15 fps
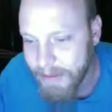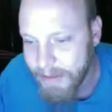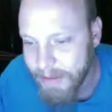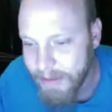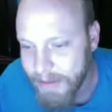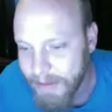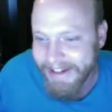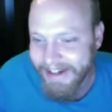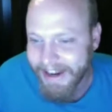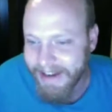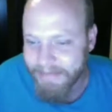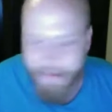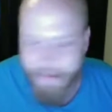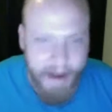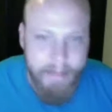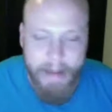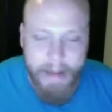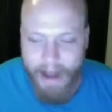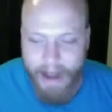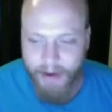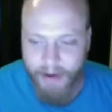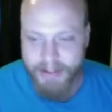
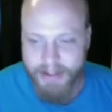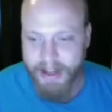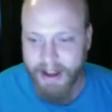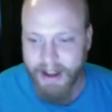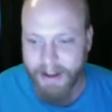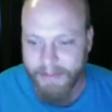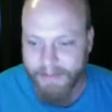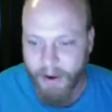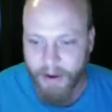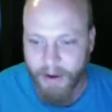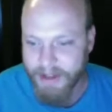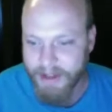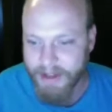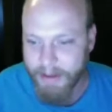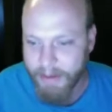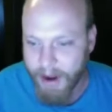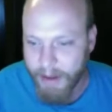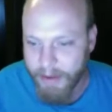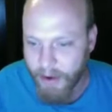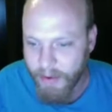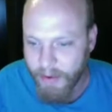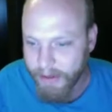I'm not a real
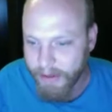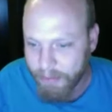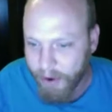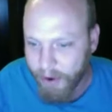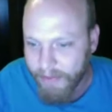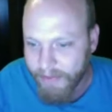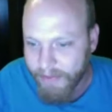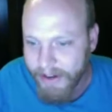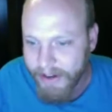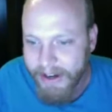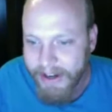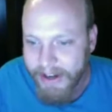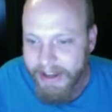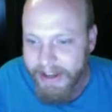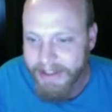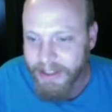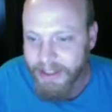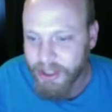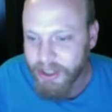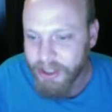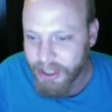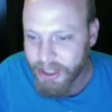prophet, then shouldn't she
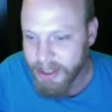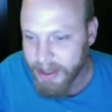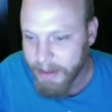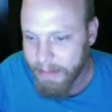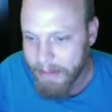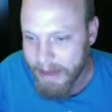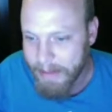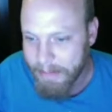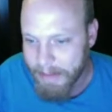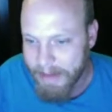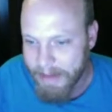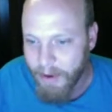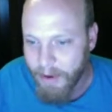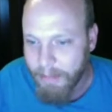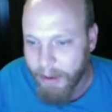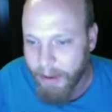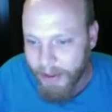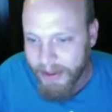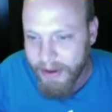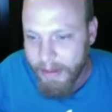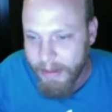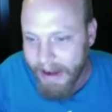be a bit more bothered about having,
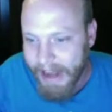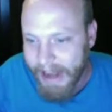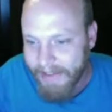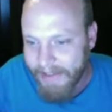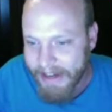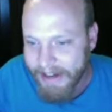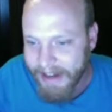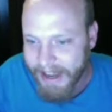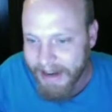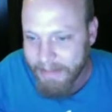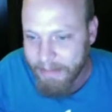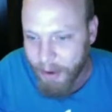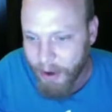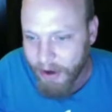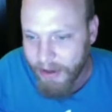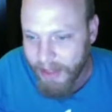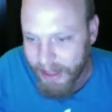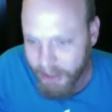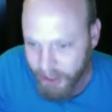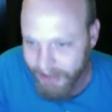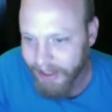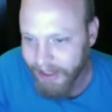like, burned that child
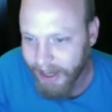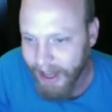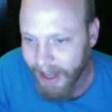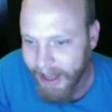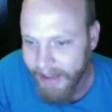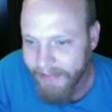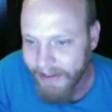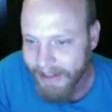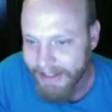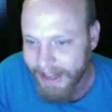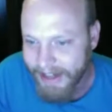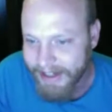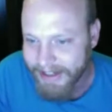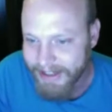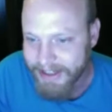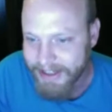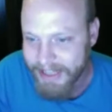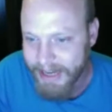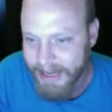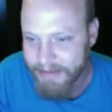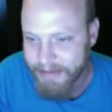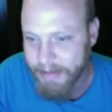alive? Like, that doesn't seem to be